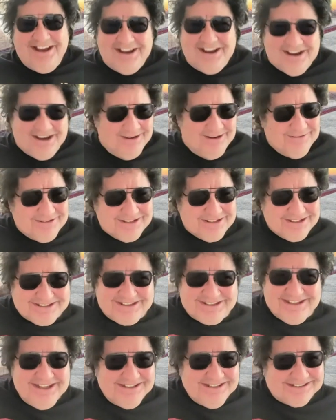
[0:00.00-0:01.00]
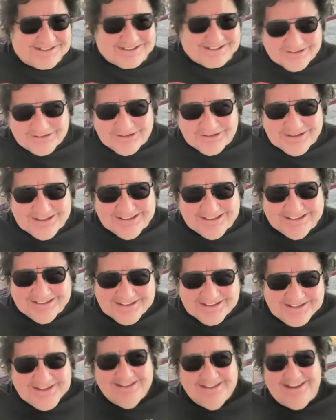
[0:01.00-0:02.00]
I'm just still
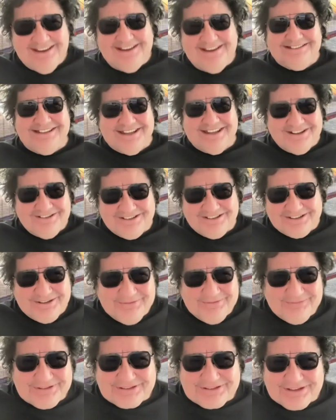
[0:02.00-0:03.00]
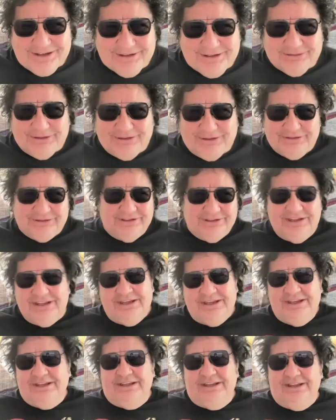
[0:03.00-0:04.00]
here and going on for so long
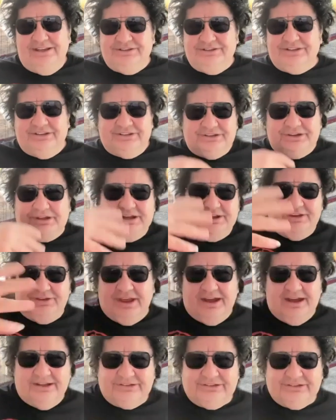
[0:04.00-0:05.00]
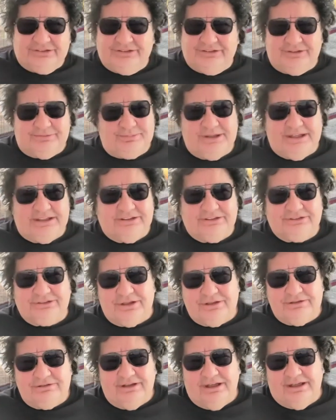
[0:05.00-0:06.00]
is just the catharsis of being a
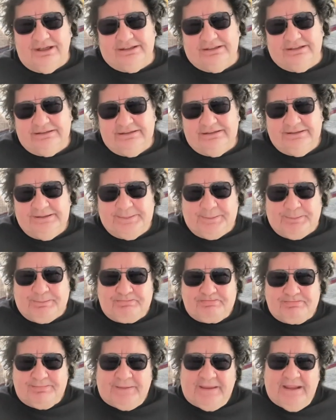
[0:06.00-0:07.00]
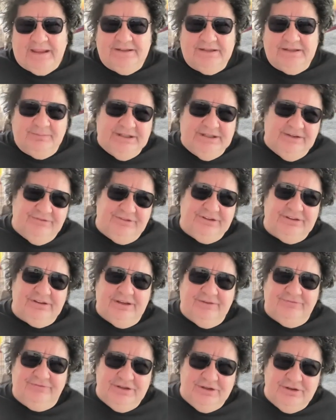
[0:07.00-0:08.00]
songwriter. Mm. And I mean,
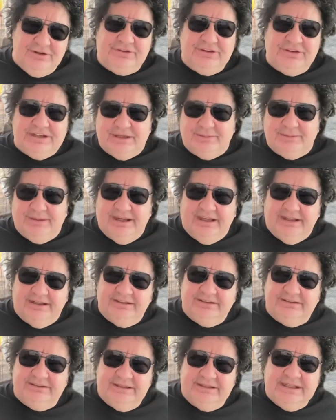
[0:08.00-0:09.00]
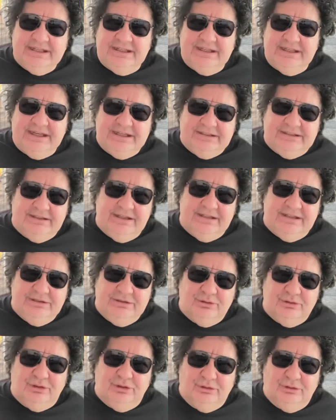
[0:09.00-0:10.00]
if you think about it in
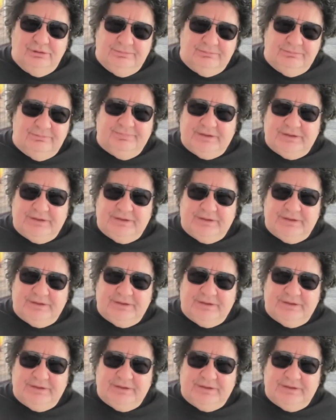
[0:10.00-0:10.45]
your